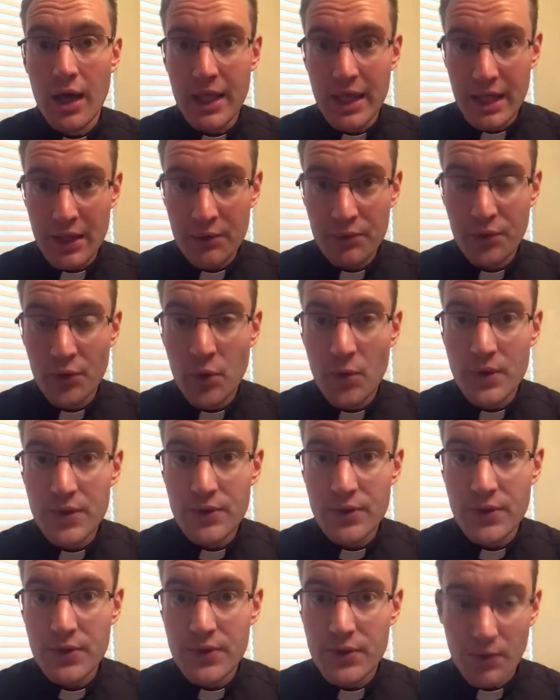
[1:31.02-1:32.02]

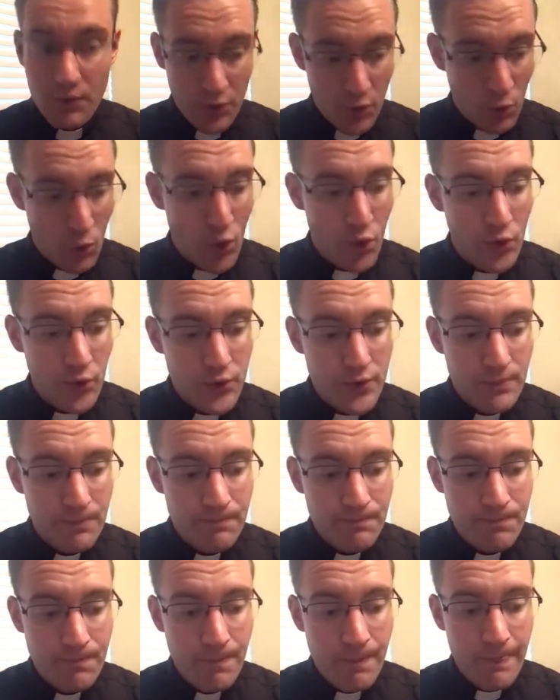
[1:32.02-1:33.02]
influences of the world,
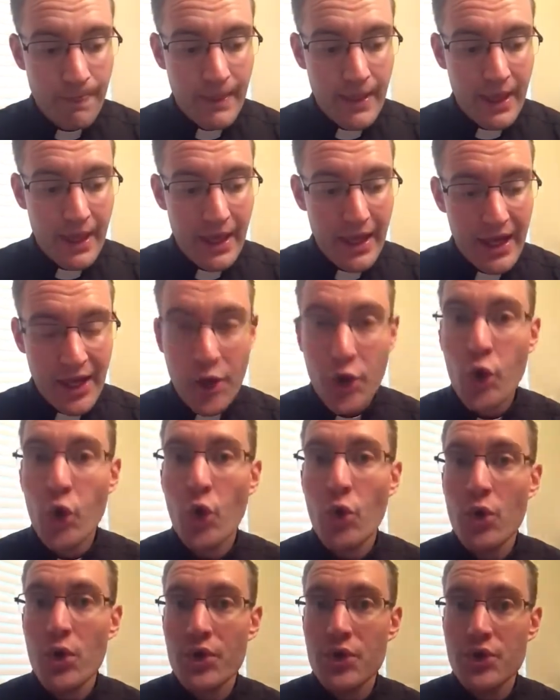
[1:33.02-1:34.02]

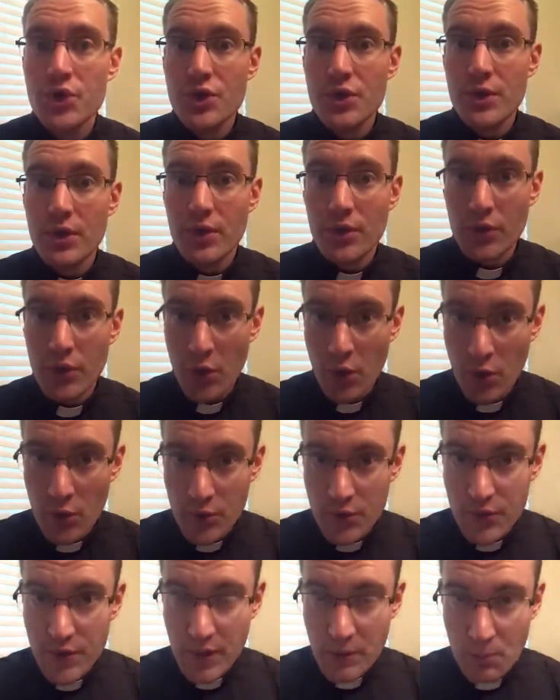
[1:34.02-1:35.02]
encouraged
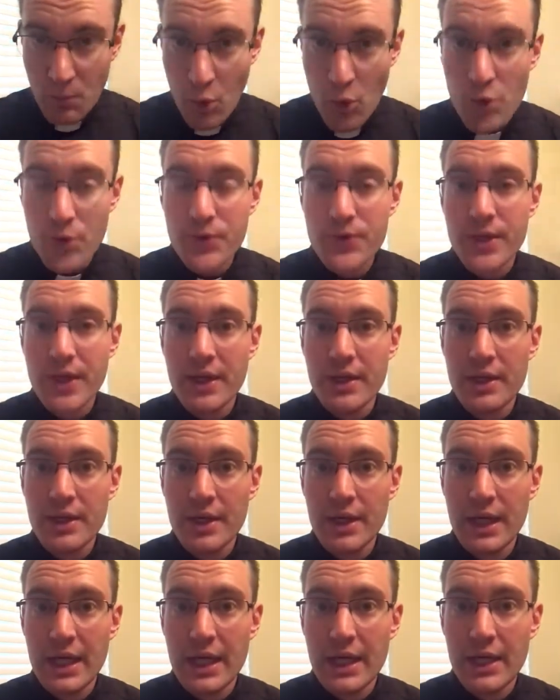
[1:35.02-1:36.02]
those in mortal sin
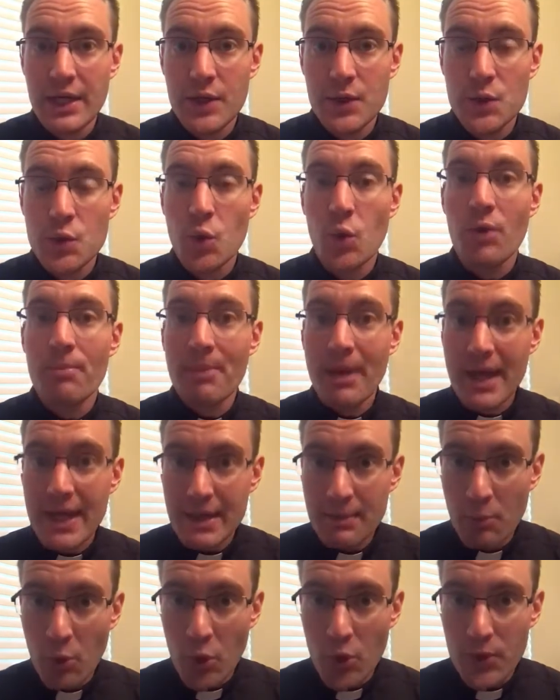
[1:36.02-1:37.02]
to remain
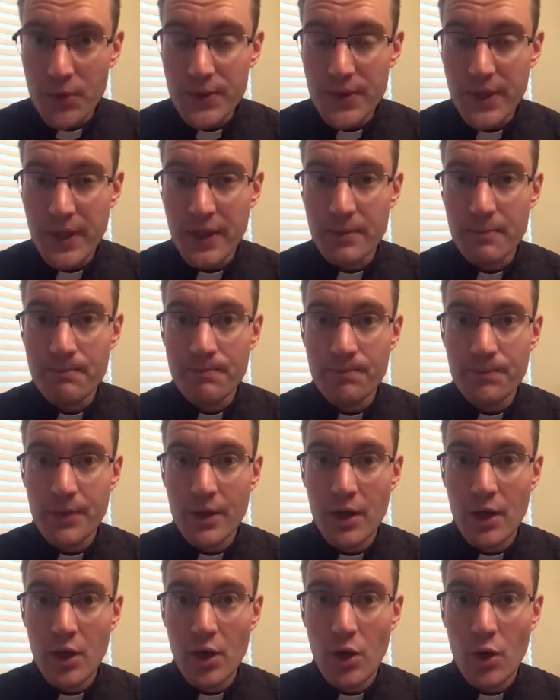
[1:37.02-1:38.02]
in mortal sin
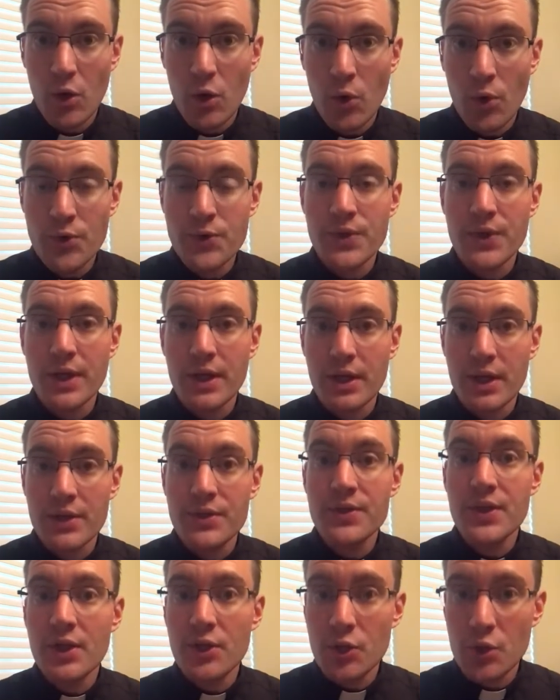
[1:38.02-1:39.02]
or to
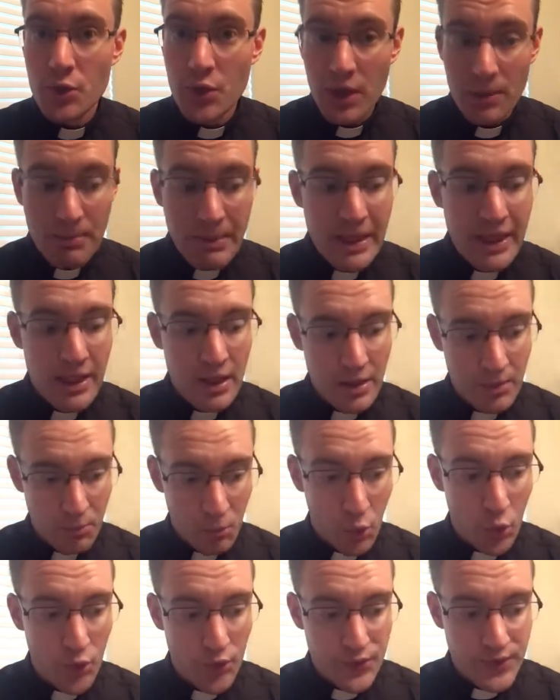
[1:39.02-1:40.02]
continue committing
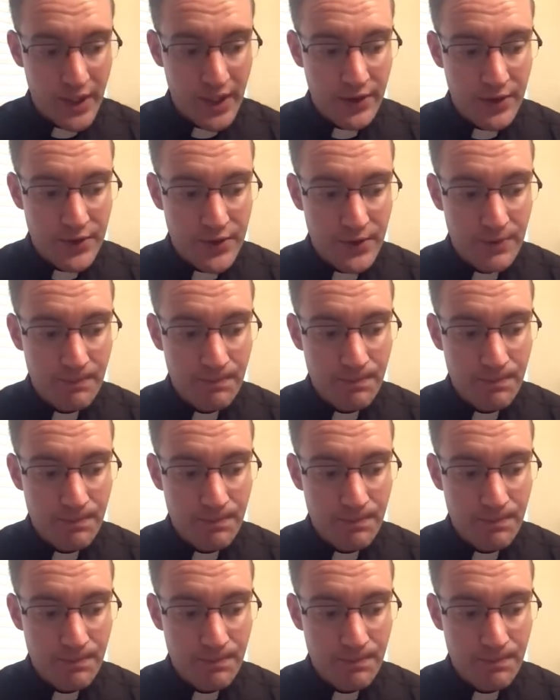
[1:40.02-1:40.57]
mortal sins